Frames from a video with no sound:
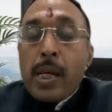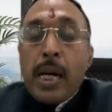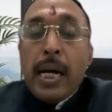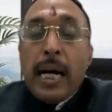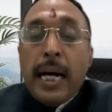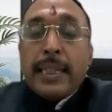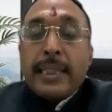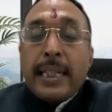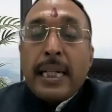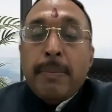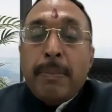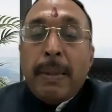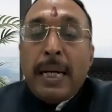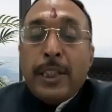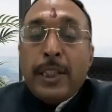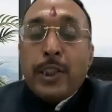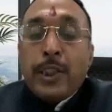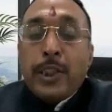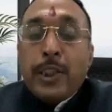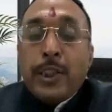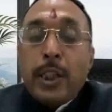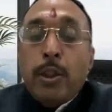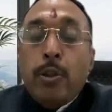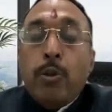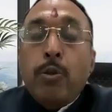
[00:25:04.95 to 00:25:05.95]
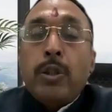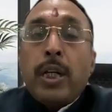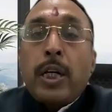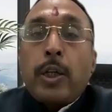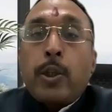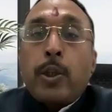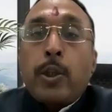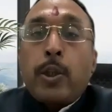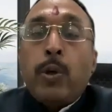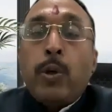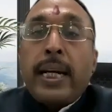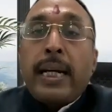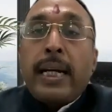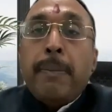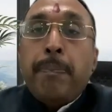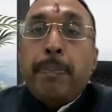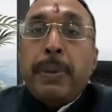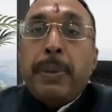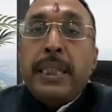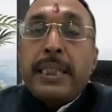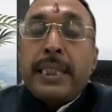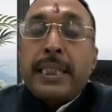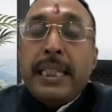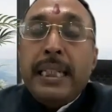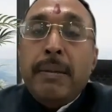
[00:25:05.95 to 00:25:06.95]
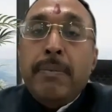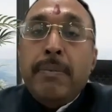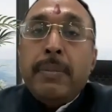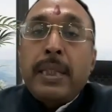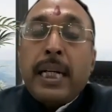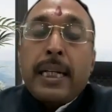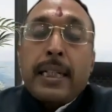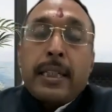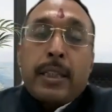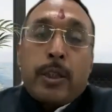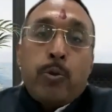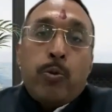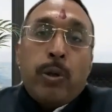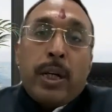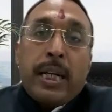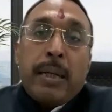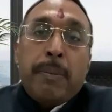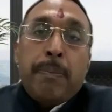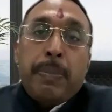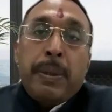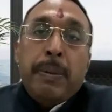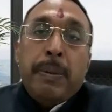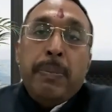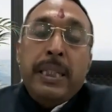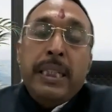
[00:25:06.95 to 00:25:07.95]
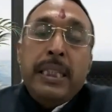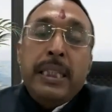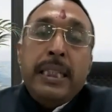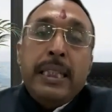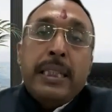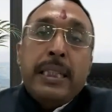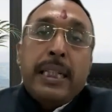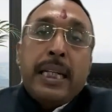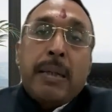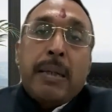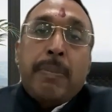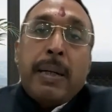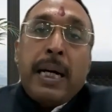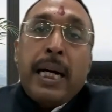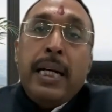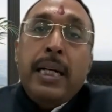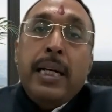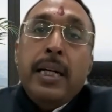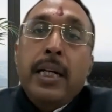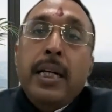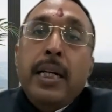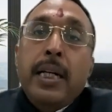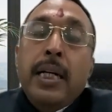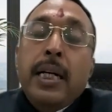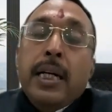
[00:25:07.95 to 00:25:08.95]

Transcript: as I mentioned you, the QRMP scheme, the QRMP meaning thereby